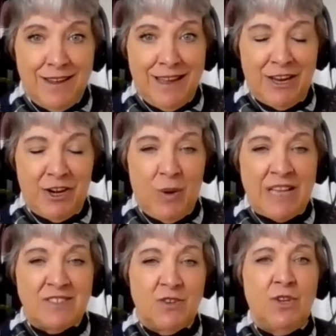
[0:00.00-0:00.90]

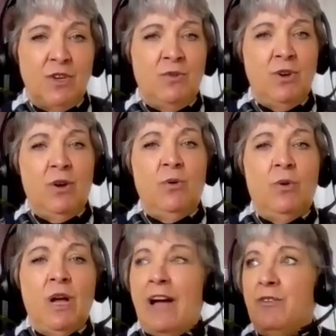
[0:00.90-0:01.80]
And so that you know
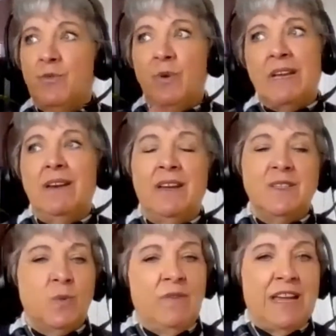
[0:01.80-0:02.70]
how to recognize when